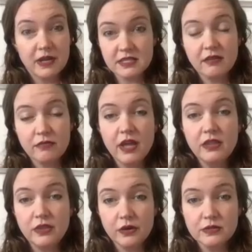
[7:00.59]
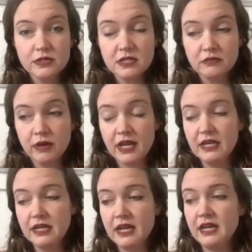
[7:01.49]
because i've read those
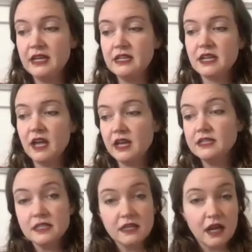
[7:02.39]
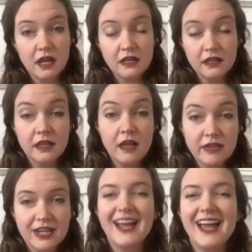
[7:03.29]
right and i did not love
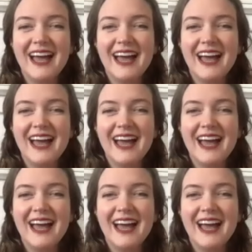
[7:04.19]
it